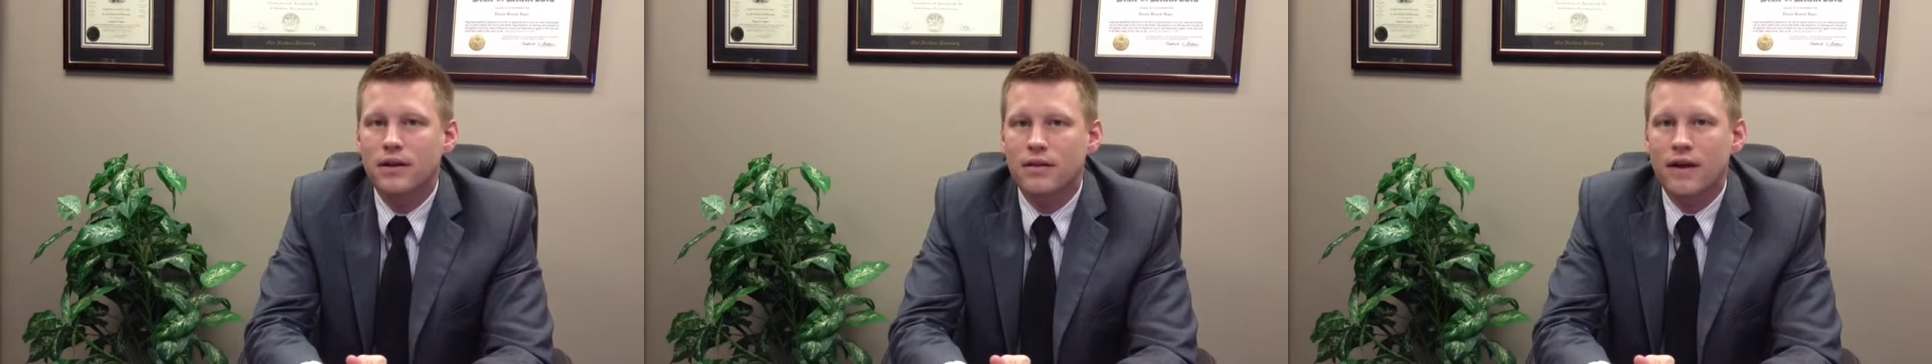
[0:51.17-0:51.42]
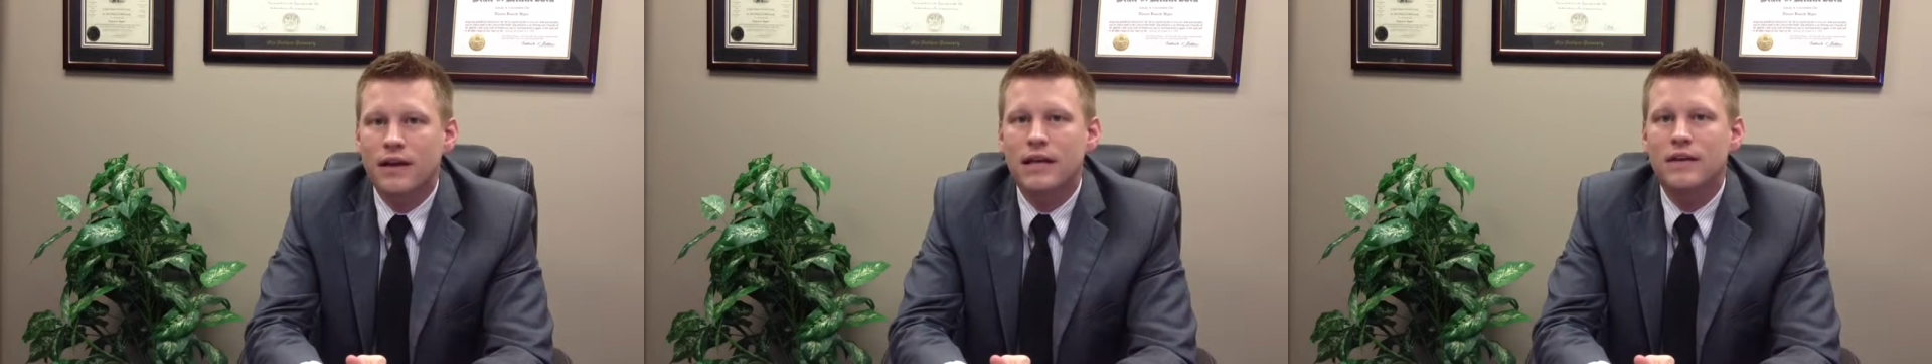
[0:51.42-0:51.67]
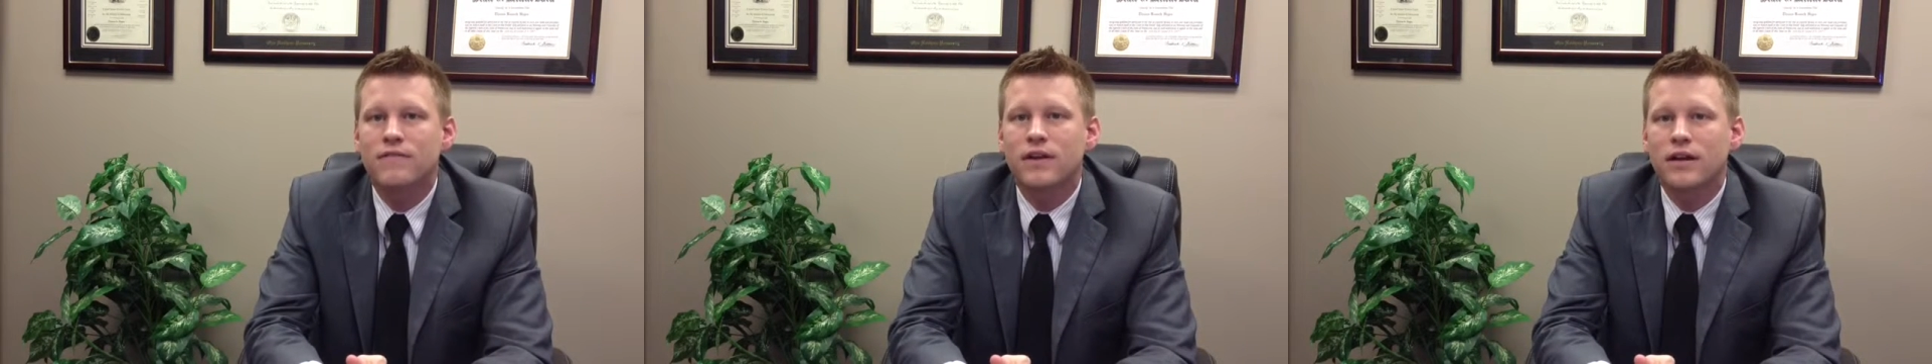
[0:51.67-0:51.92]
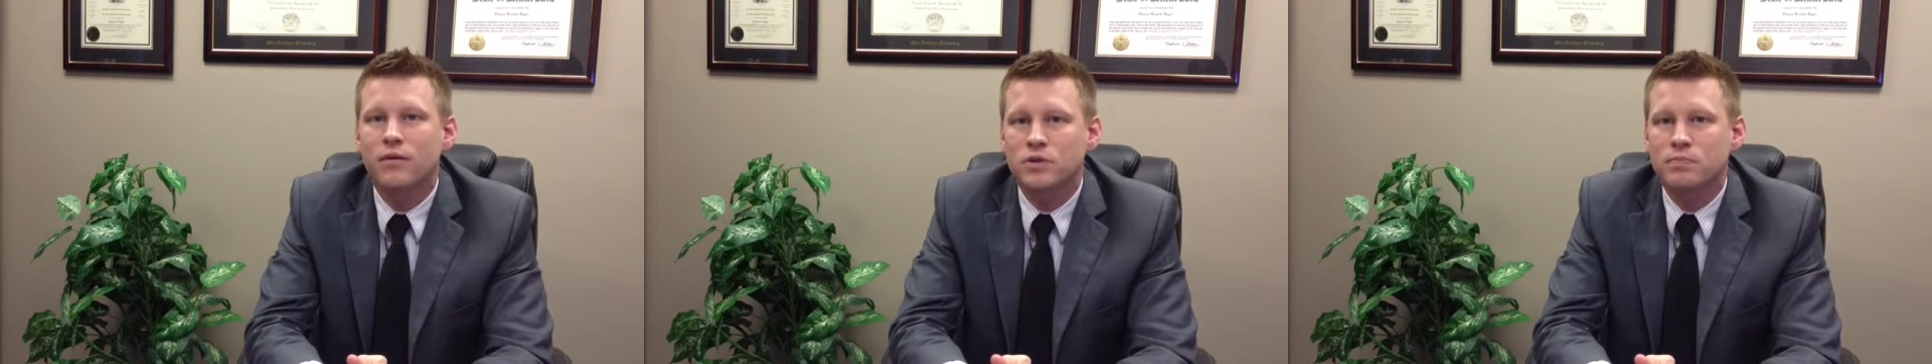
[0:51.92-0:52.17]
that
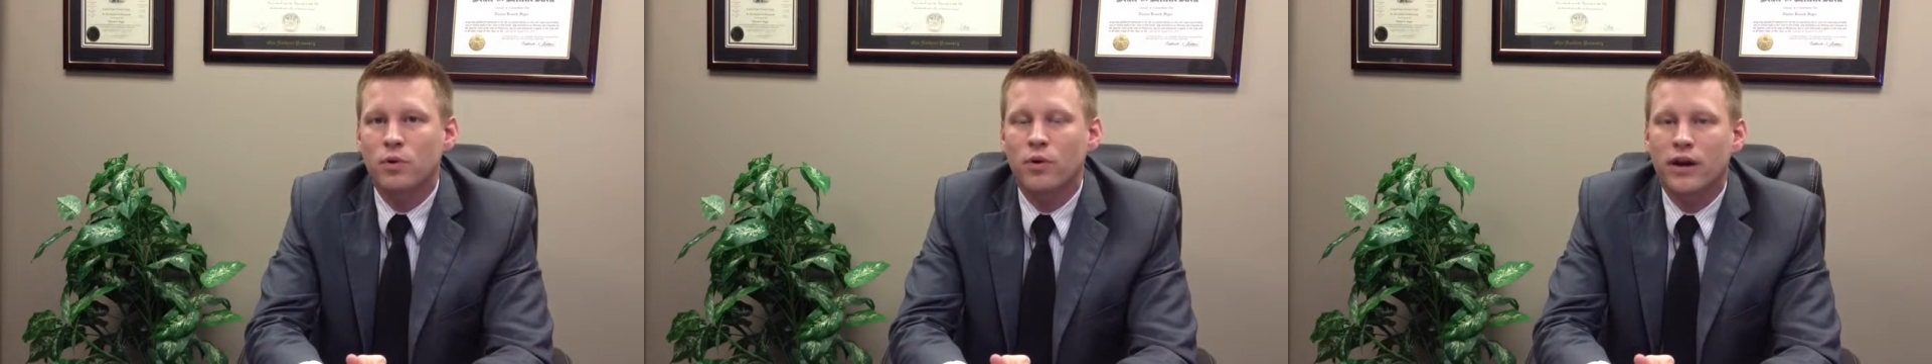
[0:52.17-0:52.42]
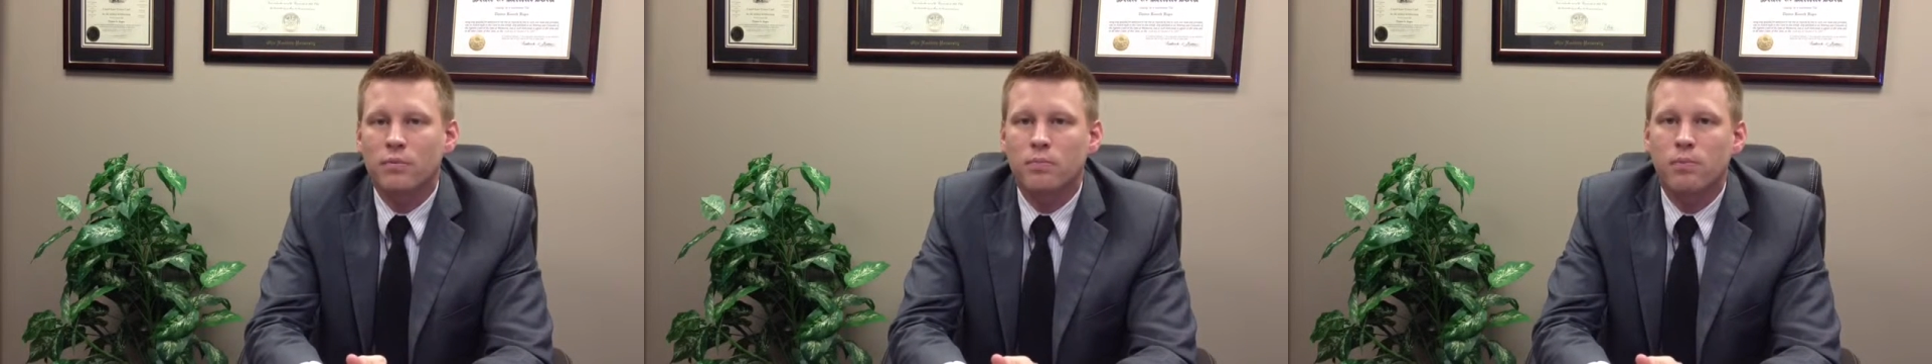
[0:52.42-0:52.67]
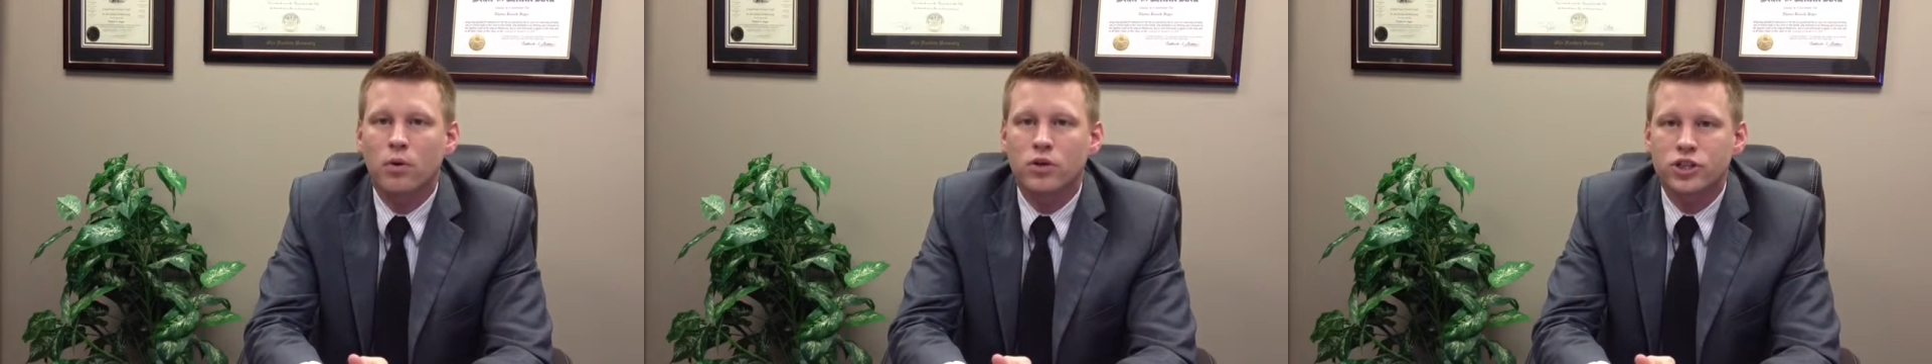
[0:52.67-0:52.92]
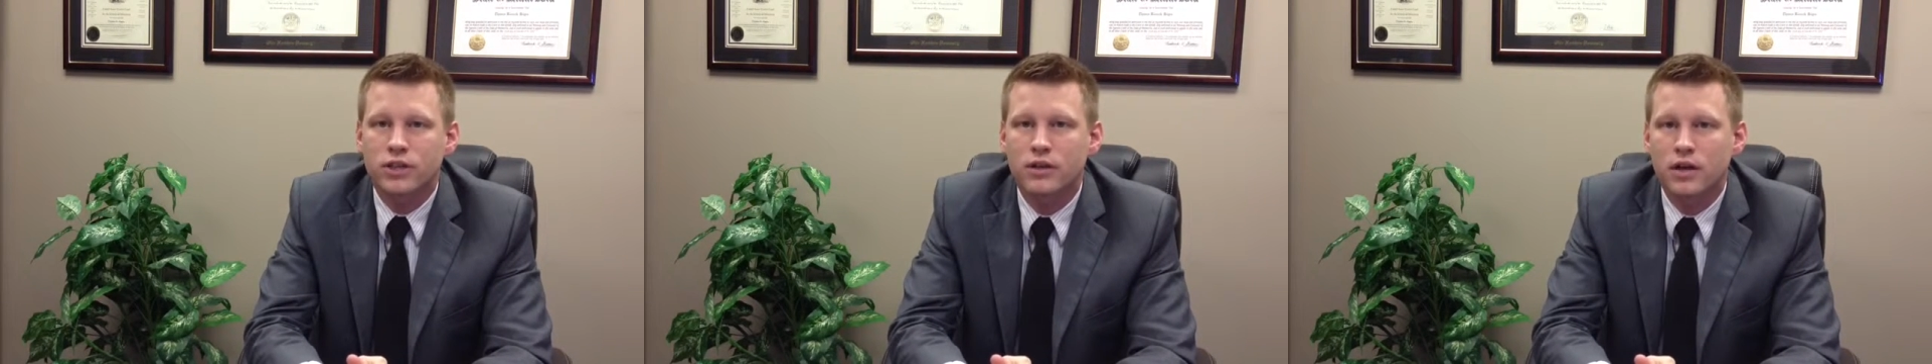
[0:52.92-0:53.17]
evening was blown out of
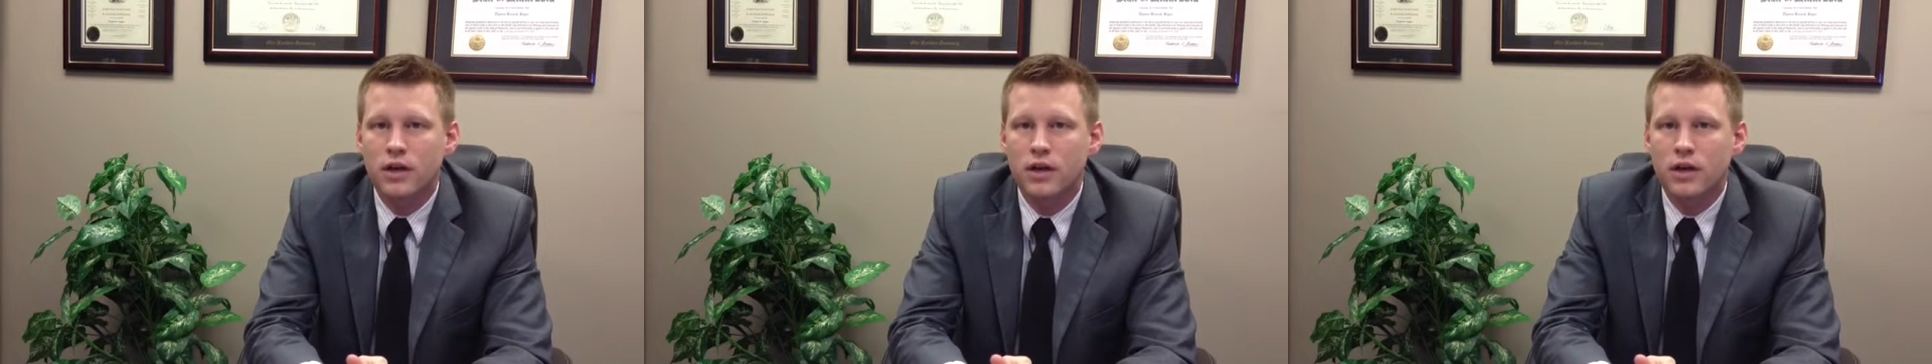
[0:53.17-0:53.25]
proportion.